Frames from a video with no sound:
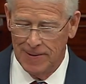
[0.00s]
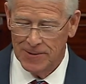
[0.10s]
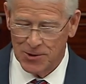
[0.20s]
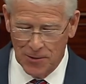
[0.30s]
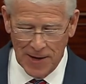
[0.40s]

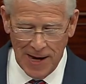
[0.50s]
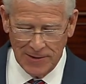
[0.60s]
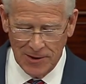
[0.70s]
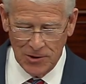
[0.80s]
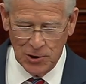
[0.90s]
so
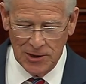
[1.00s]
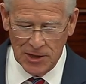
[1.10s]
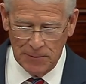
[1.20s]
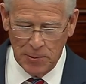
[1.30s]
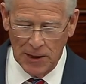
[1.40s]
that Xi
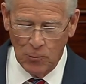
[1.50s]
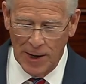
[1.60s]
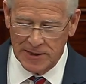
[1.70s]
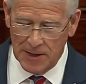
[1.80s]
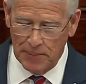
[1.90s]
Jinping
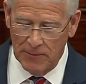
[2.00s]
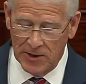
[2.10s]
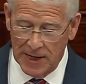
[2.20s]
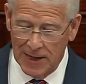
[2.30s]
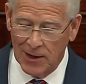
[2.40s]
wakes up every
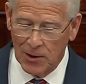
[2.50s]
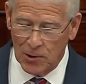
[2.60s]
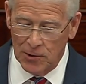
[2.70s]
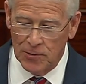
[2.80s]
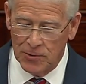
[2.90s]
day and
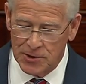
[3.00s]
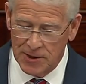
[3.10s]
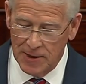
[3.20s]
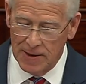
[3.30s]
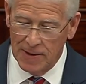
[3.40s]
concludes
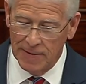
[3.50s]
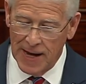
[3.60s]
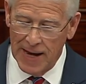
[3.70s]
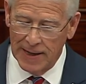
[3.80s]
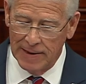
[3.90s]

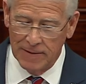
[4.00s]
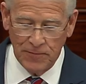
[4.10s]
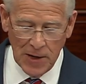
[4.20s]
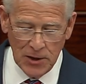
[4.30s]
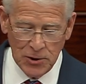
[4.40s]
that an
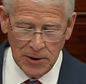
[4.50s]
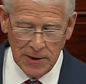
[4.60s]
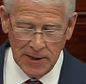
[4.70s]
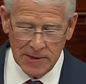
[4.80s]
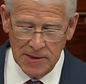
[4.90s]
invasion
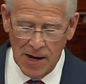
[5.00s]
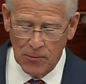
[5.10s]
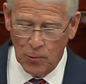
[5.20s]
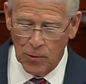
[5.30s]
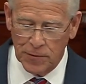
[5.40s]
is not
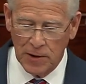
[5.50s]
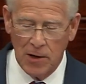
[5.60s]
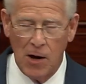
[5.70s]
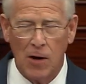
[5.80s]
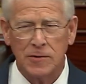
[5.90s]
worth the
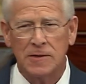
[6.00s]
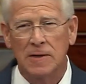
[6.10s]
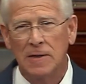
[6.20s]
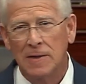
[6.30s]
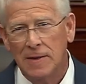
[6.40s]
cost.
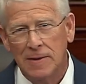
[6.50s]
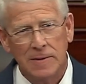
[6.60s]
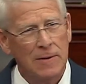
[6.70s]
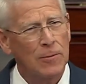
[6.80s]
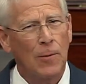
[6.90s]

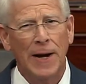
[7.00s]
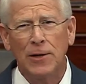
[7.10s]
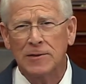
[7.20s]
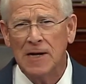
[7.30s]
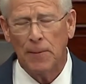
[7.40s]
So why do
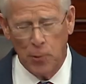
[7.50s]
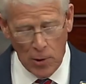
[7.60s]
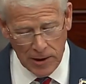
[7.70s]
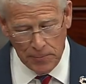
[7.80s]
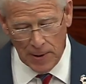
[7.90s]
you say a
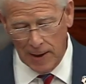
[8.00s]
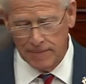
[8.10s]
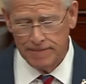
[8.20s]
porcupine?